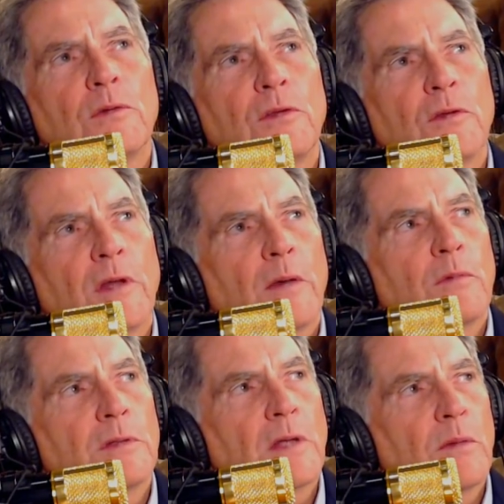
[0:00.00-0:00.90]
you, and I
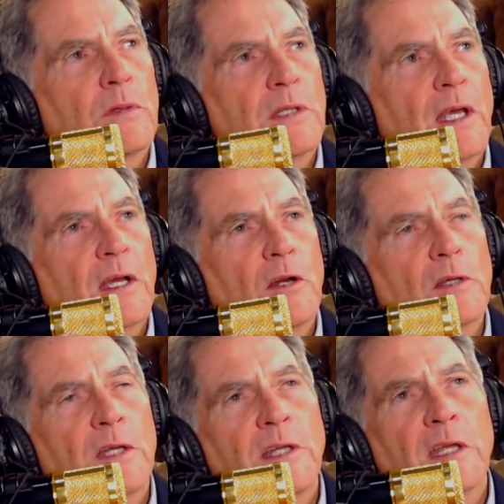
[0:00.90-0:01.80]
would take
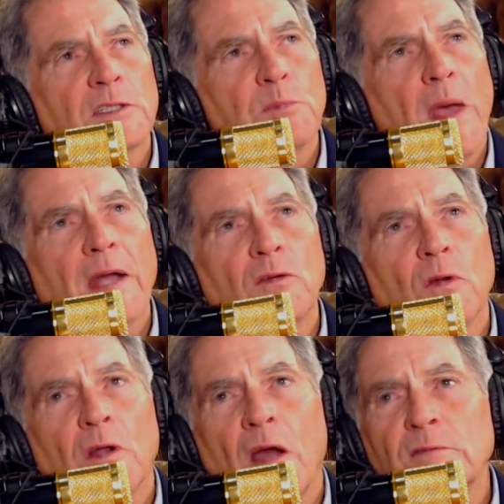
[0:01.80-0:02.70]
us back to our
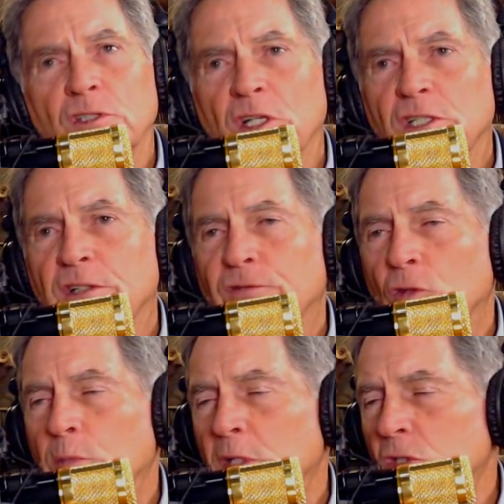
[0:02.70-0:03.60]
conversation a few
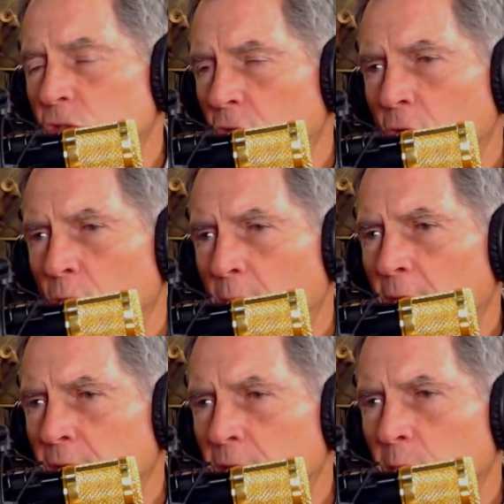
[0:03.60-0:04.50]
minutes ago about
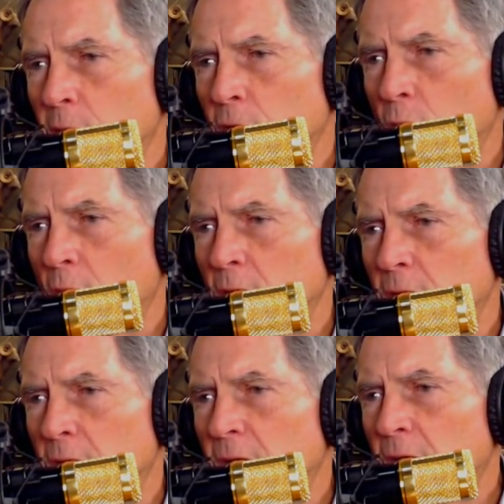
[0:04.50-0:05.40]
income
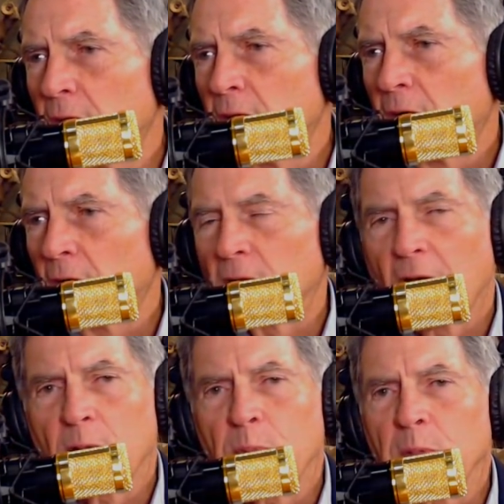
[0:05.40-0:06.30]
inequality. A
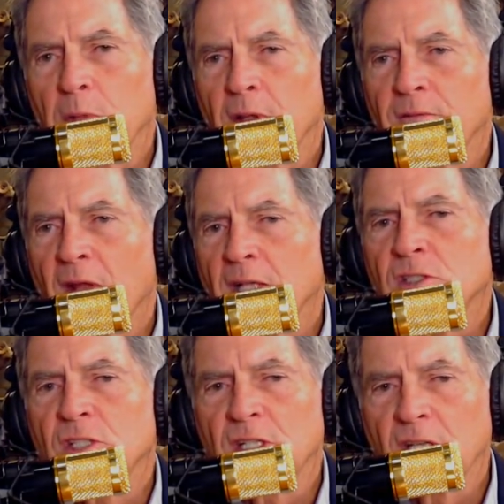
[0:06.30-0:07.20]
lot of people have not
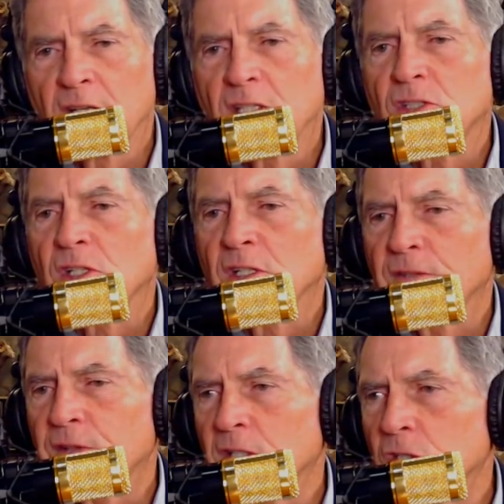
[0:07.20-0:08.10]
seen any
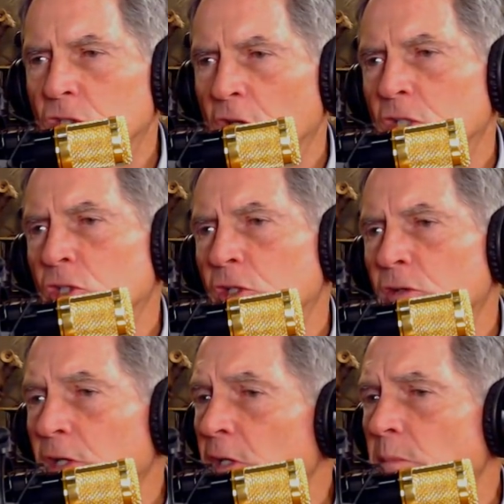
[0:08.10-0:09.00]
significant change in their
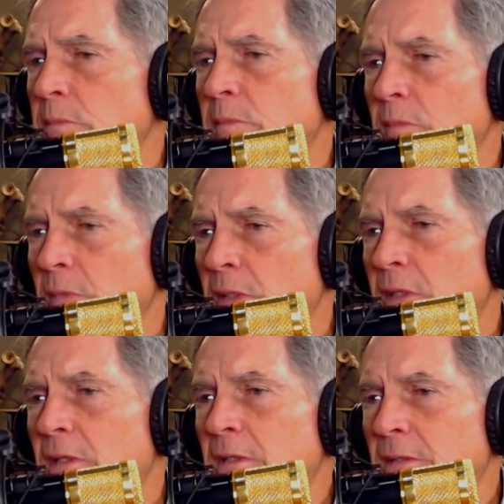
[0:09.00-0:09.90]
income.
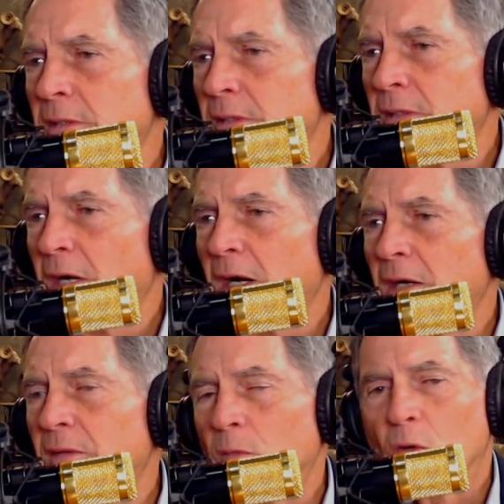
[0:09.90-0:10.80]

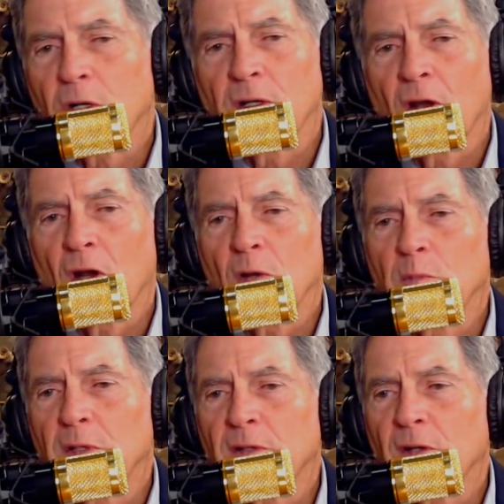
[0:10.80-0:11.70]
They're working hard,
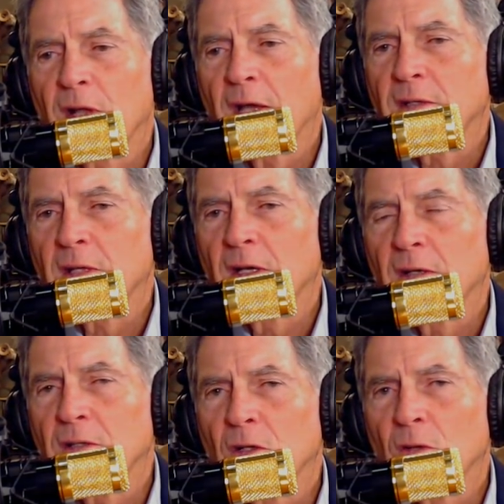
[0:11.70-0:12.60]
but they're not.
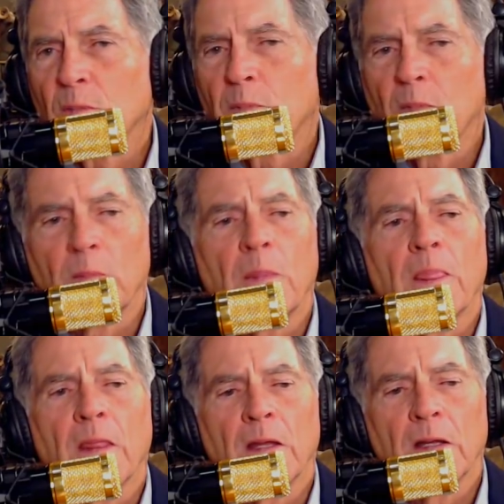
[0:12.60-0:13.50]
The
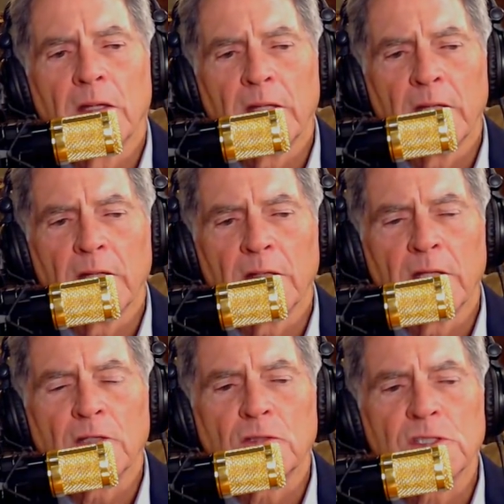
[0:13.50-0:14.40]

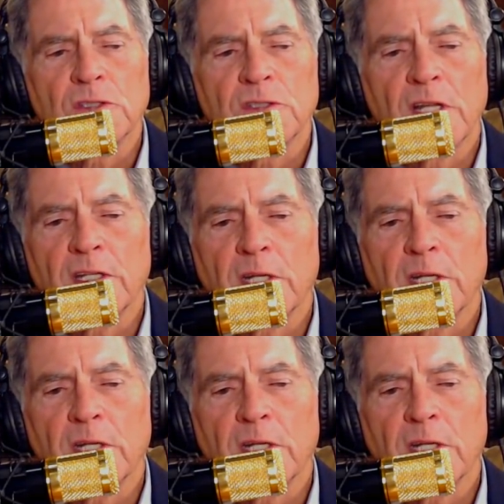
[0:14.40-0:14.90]
increases in income.